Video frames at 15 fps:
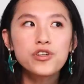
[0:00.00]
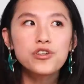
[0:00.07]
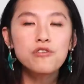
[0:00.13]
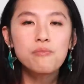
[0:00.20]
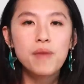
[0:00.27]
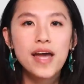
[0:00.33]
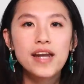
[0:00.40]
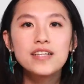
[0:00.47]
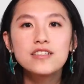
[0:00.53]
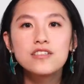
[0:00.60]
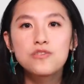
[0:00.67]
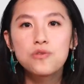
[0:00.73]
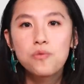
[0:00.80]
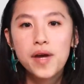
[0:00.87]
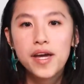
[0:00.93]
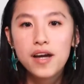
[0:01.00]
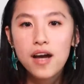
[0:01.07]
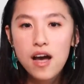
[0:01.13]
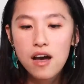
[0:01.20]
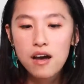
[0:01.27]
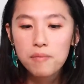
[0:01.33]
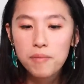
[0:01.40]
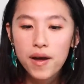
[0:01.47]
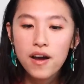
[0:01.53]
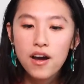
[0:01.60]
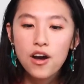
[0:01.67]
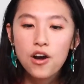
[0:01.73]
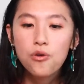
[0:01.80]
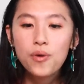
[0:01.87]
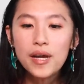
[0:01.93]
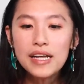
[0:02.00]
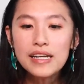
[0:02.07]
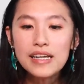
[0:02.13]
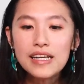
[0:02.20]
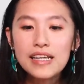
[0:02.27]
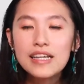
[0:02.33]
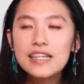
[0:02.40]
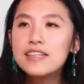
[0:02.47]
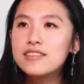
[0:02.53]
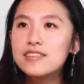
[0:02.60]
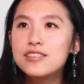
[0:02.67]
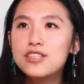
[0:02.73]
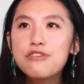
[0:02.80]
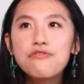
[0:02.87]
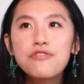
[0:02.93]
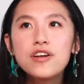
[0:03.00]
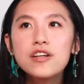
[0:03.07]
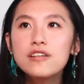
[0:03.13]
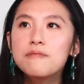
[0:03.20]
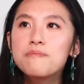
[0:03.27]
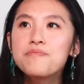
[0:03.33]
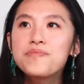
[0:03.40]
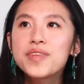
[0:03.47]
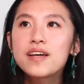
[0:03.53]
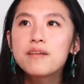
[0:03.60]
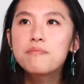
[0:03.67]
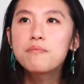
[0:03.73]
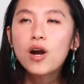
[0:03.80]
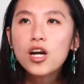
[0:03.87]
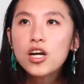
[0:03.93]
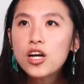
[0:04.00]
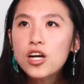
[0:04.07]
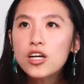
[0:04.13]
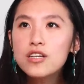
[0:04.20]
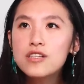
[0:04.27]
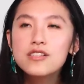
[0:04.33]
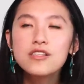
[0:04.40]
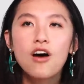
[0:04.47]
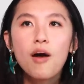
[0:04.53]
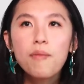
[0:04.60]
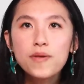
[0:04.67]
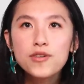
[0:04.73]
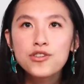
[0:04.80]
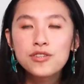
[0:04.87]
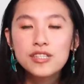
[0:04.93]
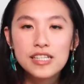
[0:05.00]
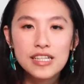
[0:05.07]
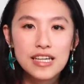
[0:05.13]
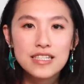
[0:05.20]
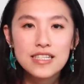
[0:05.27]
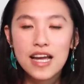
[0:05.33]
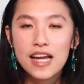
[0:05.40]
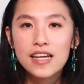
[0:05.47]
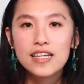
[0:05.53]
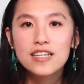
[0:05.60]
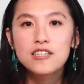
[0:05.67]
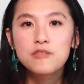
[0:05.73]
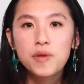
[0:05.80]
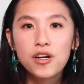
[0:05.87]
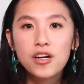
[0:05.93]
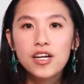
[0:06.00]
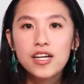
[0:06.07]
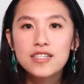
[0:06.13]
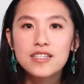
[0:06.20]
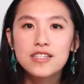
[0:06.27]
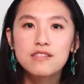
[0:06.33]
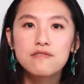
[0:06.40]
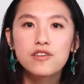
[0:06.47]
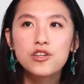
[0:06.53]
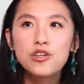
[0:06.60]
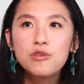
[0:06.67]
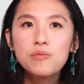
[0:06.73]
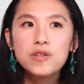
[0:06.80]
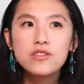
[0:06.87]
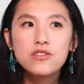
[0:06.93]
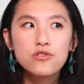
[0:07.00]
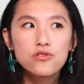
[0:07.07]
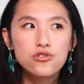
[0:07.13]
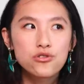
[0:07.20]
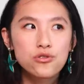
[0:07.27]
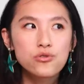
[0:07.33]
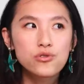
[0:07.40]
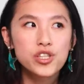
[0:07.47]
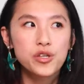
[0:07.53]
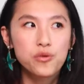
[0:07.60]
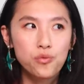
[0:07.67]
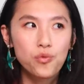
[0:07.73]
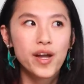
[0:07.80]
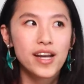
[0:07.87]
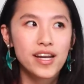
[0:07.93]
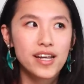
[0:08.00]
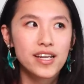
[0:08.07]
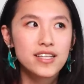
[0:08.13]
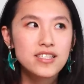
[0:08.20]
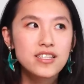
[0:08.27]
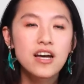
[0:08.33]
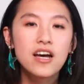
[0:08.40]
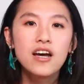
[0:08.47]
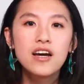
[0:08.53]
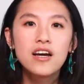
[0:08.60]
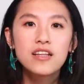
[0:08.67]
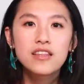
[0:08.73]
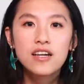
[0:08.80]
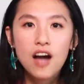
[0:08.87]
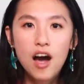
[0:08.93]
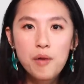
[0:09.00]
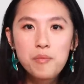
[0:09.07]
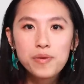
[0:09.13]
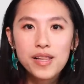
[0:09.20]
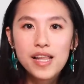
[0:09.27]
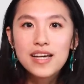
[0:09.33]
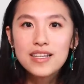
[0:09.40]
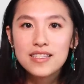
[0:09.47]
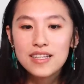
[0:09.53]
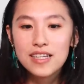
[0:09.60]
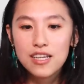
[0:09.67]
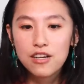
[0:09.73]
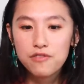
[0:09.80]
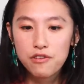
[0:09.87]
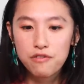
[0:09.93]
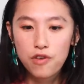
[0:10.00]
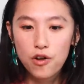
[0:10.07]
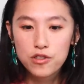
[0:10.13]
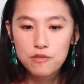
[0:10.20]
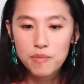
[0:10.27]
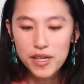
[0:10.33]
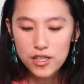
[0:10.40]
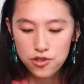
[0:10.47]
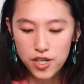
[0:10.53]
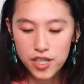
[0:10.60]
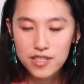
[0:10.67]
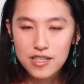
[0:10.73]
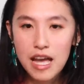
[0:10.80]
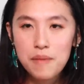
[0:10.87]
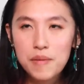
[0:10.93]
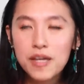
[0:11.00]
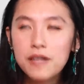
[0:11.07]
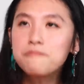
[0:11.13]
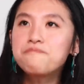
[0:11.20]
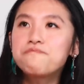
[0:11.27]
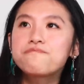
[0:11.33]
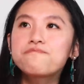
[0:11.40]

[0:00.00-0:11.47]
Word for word: humanity to wake up, we needed different markers, opportunities, and experiences for humans to truly witness the complexity of the false matrix. I mean,